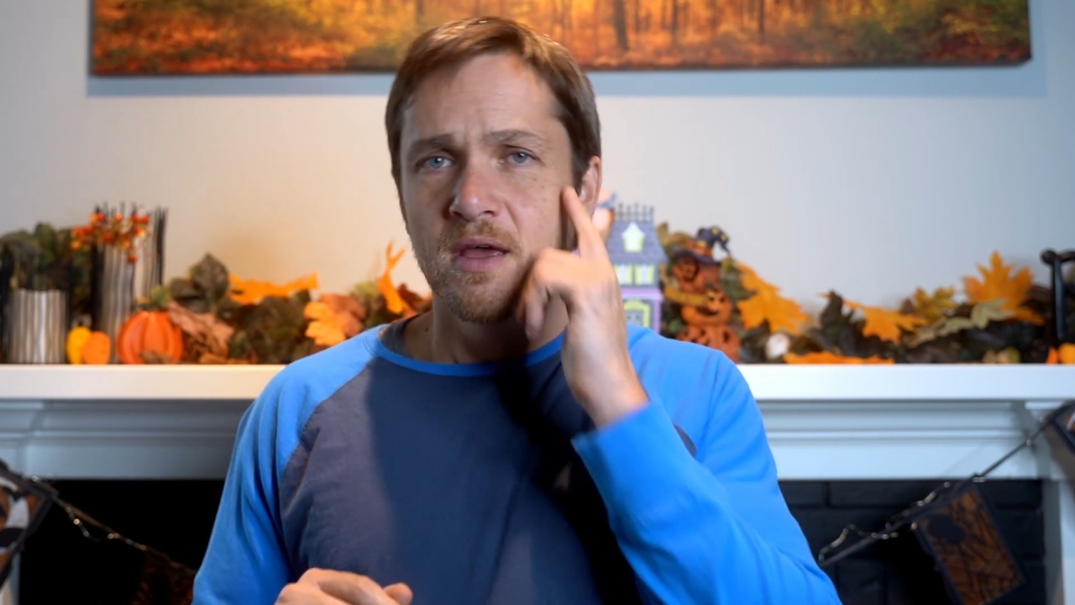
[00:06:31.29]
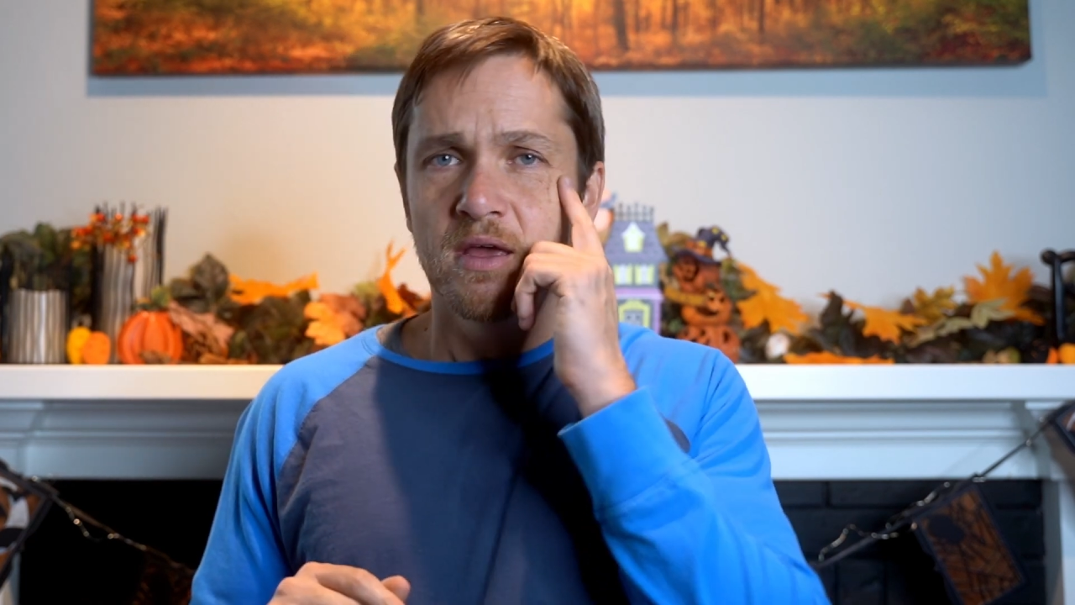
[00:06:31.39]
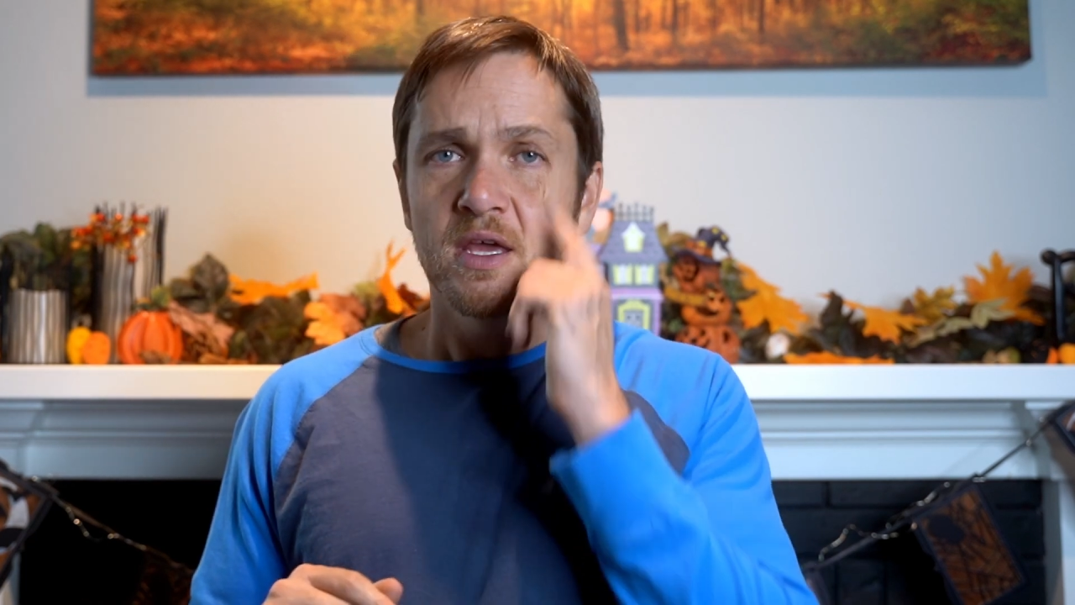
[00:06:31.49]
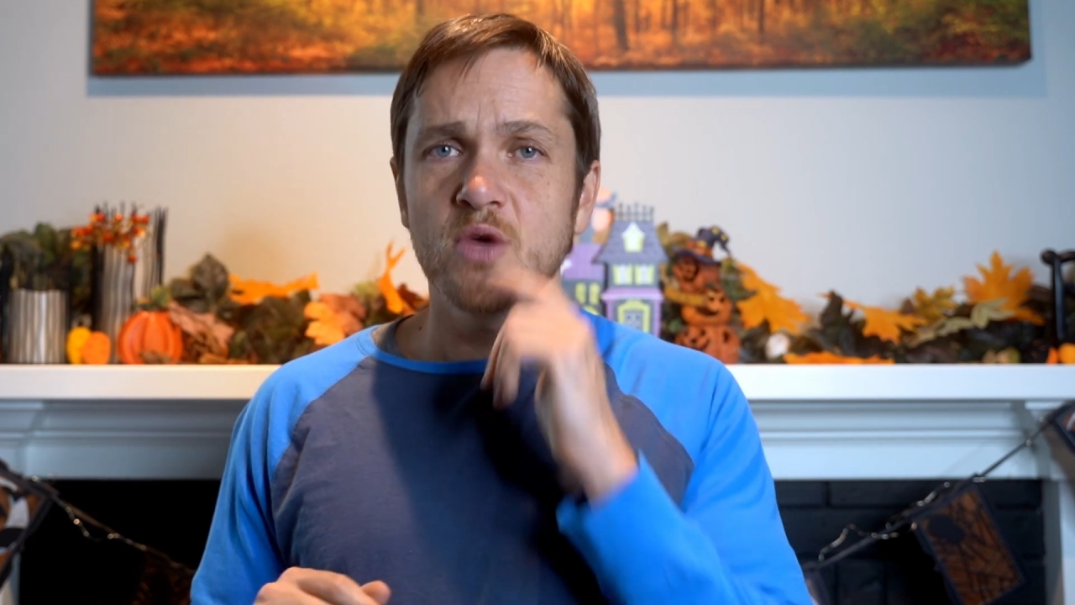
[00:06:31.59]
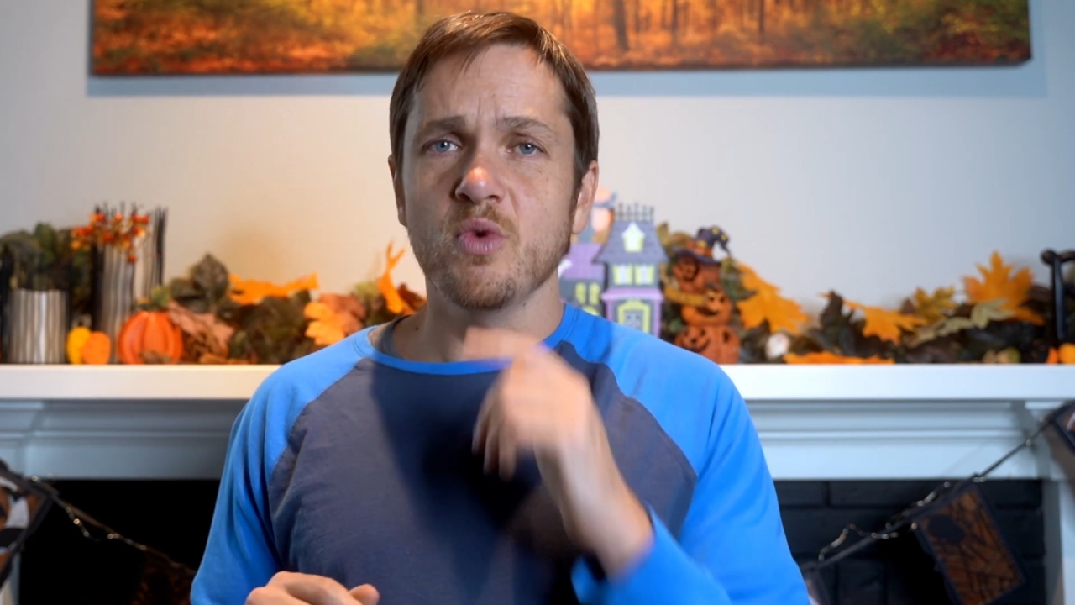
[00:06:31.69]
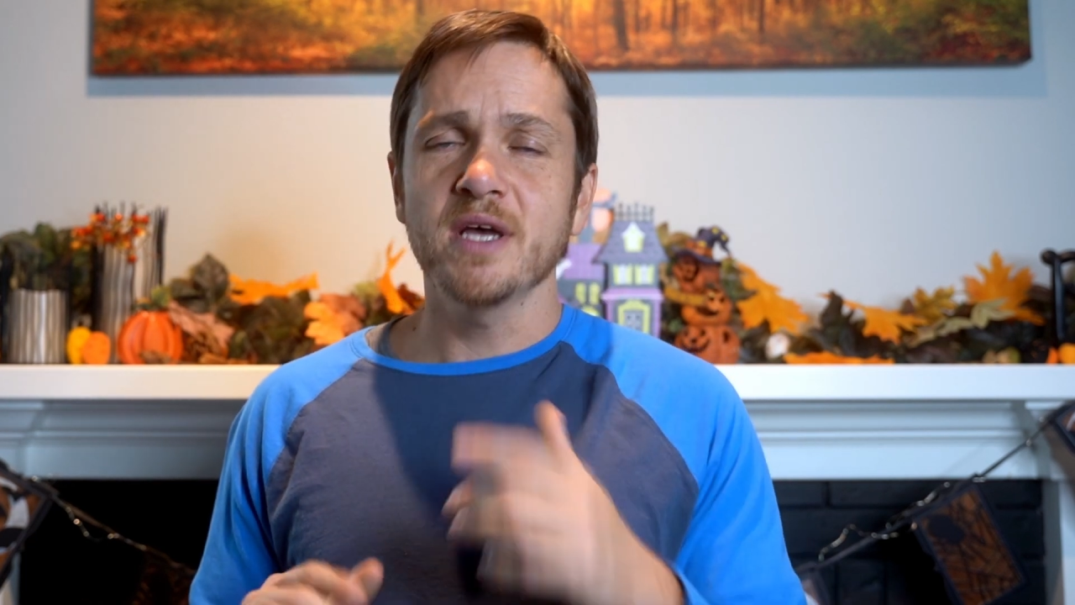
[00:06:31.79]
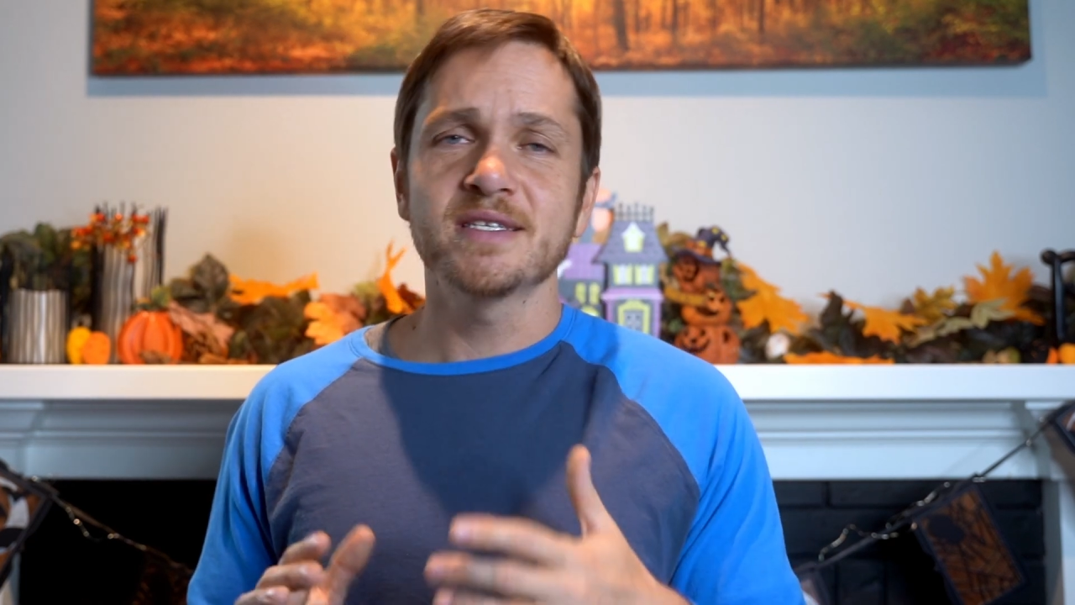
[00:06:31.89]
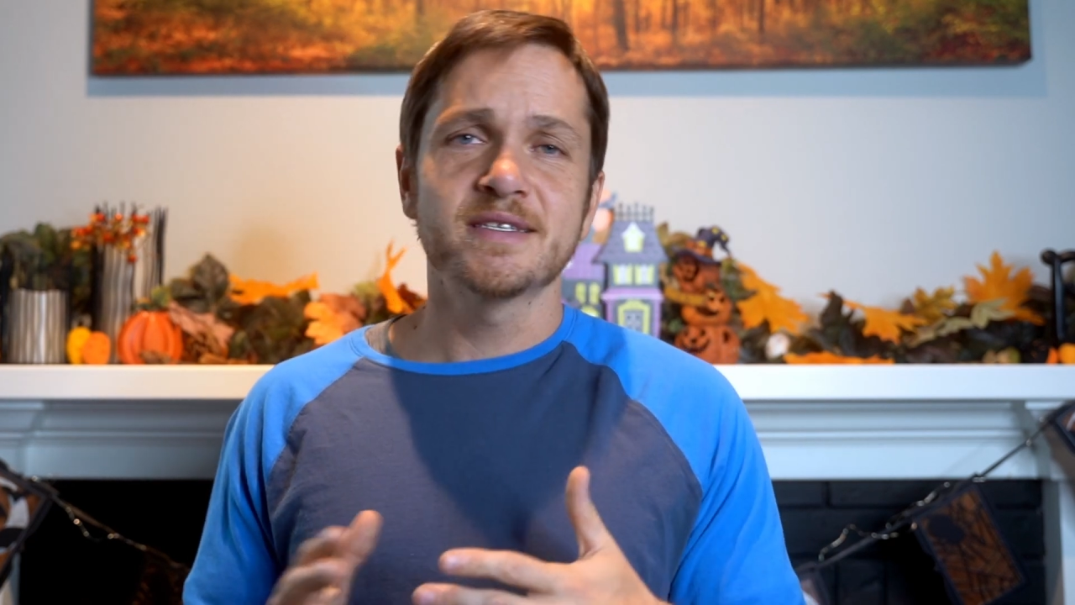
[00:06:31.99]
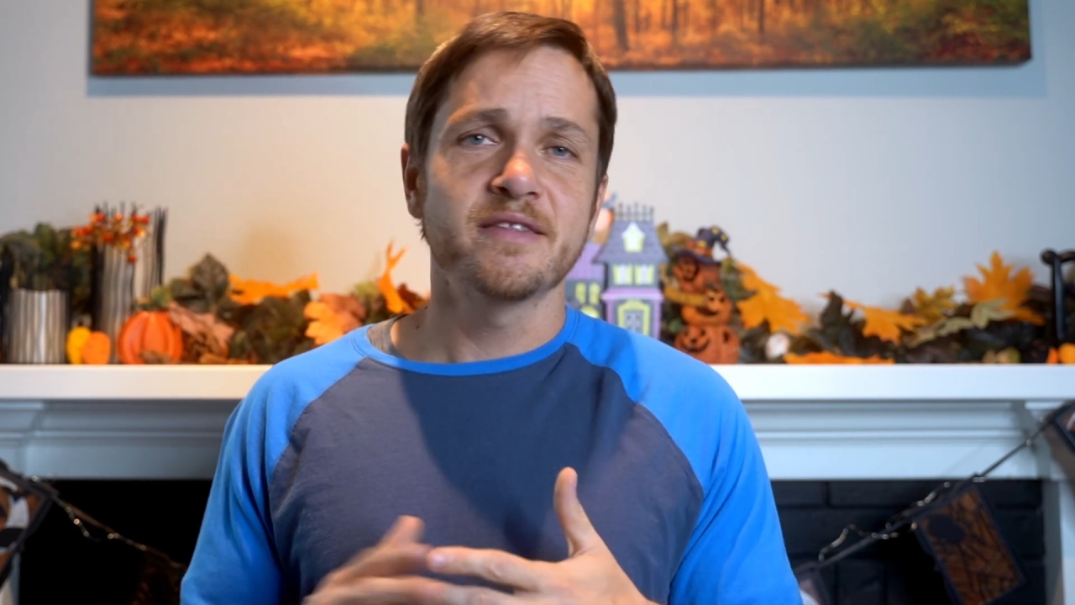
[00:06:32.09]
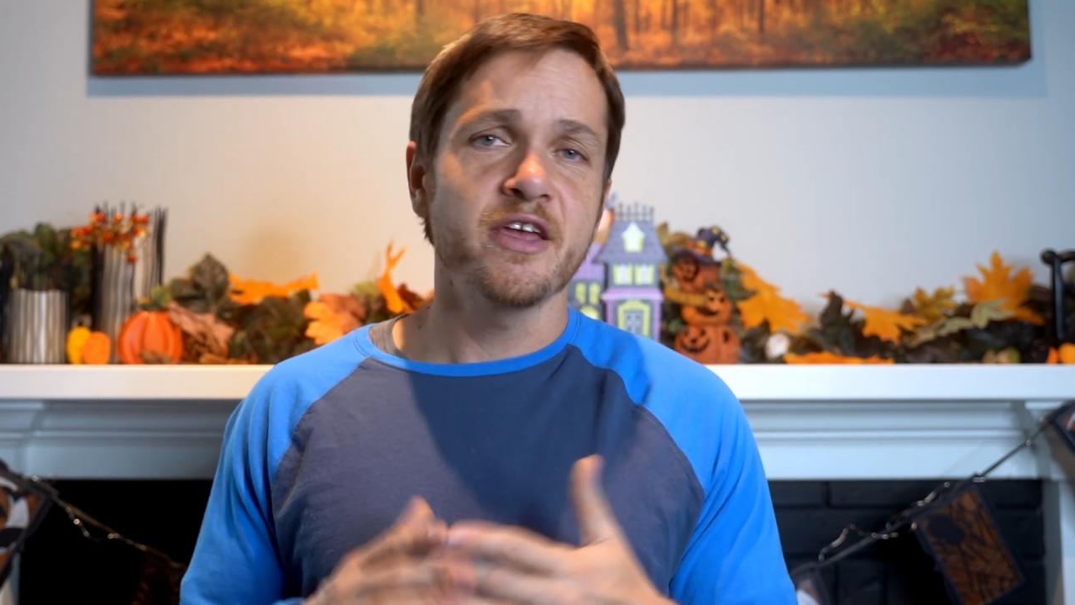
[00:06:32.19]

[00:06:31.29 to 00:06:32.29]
It was